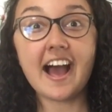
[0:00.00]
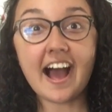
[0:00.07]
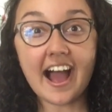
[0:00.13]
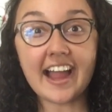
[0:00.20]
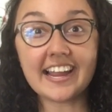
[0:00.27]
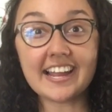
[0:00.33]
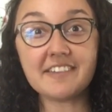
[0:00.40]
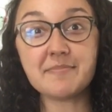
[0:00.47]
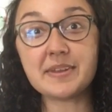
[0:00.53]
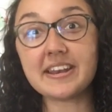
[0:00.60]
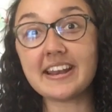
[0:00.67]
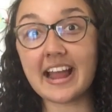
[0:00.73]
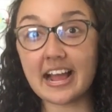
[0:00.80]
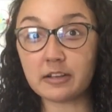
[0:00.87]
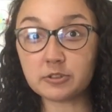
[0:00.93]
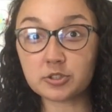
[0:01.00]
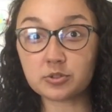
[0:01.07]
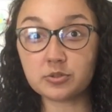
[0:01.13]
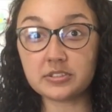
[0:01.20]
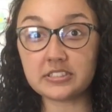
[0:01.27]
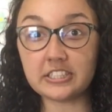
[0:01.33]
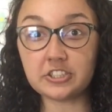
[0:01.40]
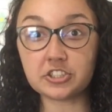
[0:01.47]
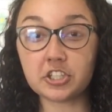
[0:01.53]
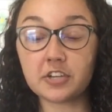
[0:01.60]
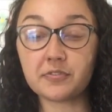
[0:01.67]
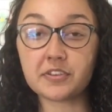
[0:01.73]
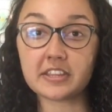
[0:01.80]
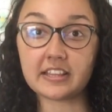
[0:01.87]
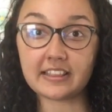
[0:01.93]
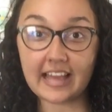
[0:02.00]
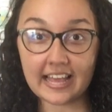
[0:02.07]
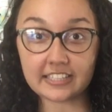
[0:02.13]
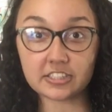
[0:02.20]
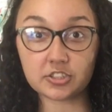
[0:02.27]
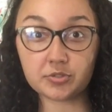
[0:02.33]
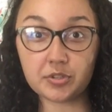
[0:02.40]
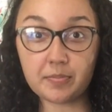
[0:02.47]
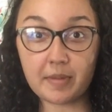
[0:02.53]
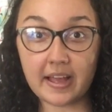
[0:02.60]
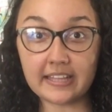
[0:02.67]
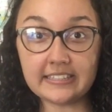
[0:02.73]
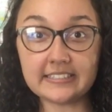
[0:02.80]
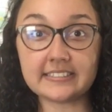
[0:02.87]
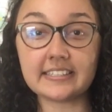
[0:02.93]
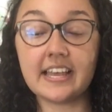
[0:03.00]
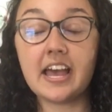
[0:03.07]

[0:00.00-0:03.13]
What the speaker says: I have been an Outschool teacher for the last 3 months.